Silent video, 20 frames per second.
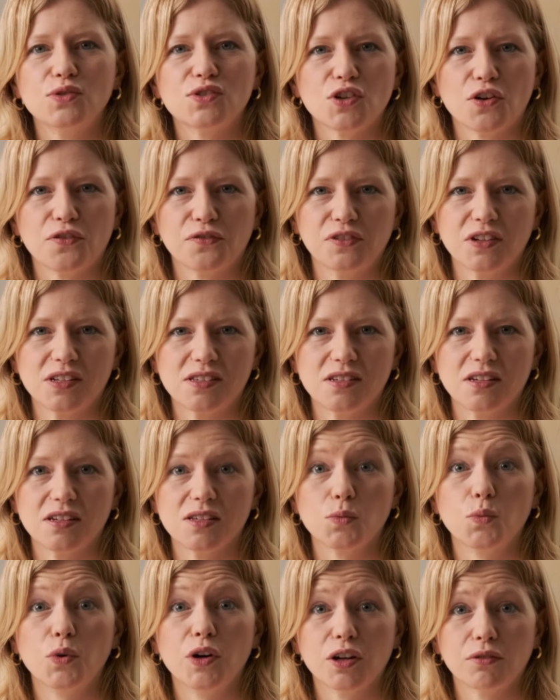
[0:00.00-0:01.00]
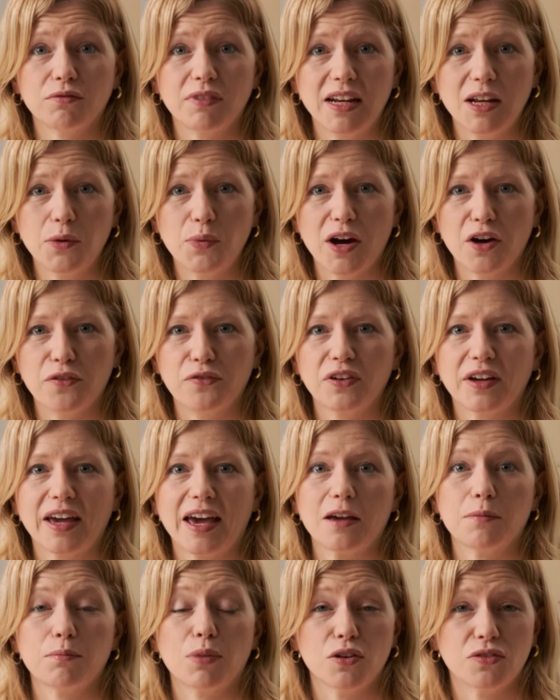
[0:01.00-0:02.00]
softnesses work really well for
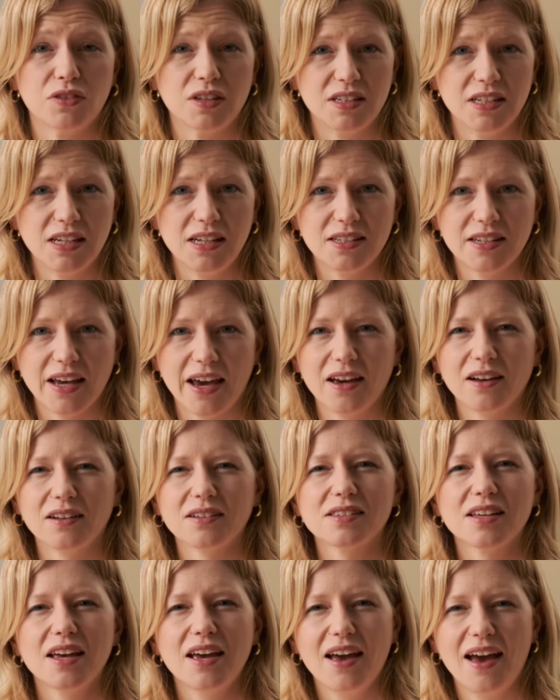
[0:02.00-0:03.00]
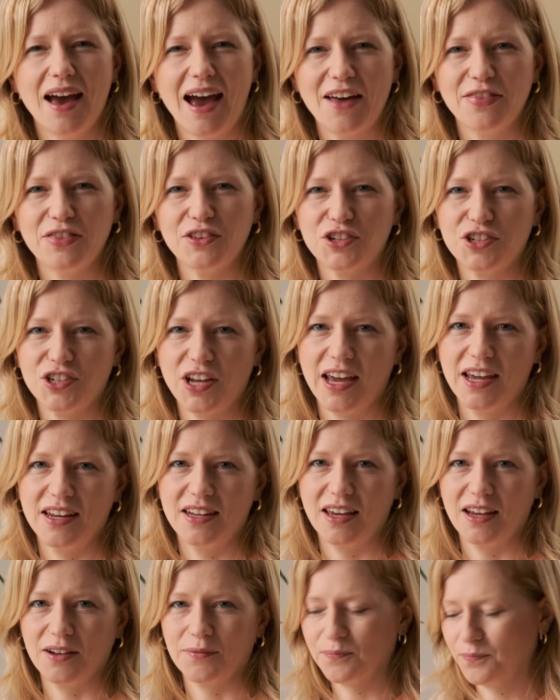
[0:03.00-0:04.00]
getting both the details and the
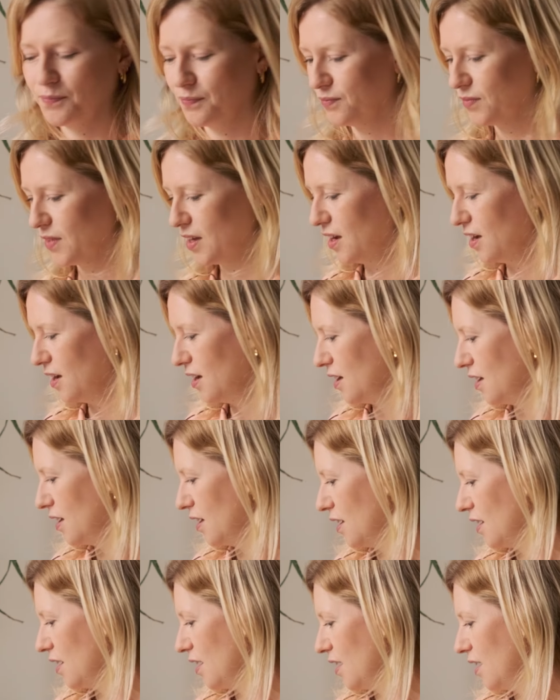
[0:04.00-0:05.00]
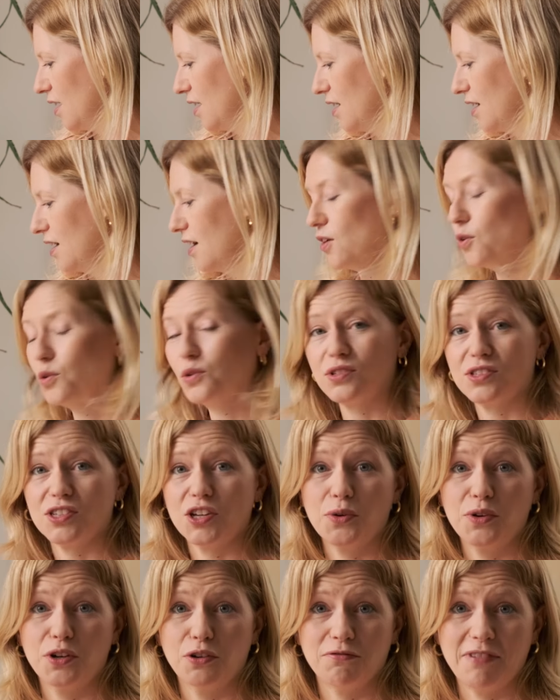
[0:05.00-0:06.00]
shading.
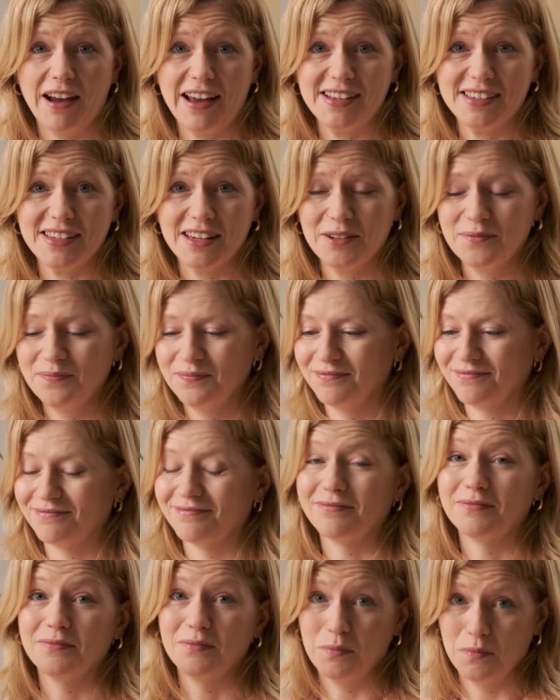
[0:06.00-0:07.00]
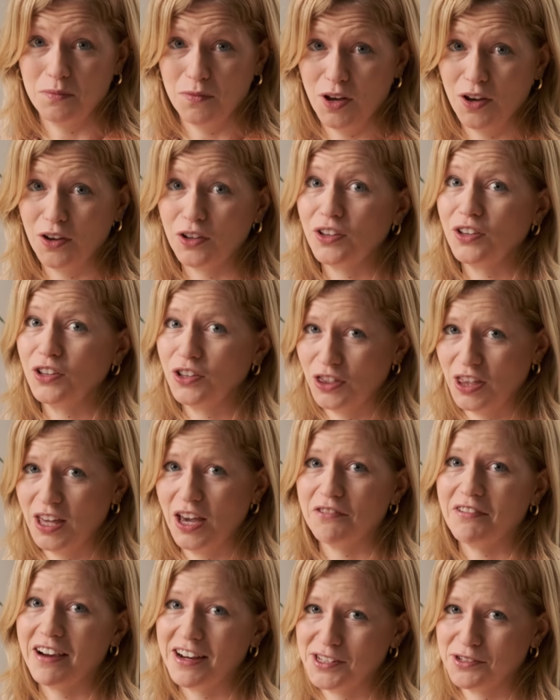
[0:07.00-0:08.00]
Also an eraser.
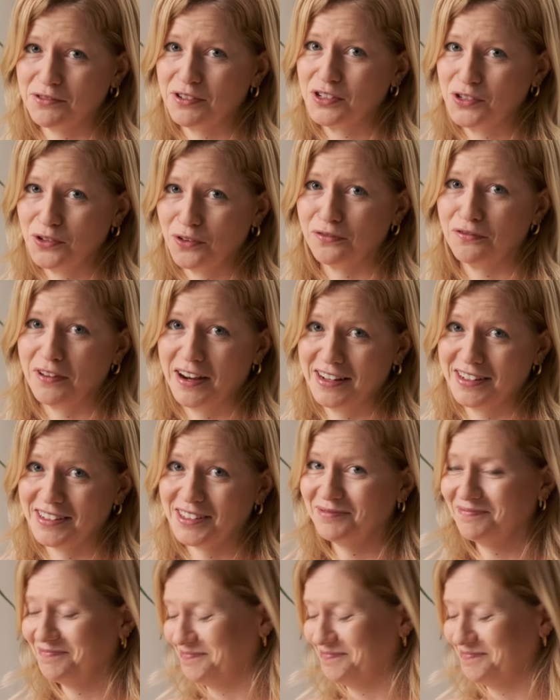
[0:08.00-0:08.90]
The eraser is your friend.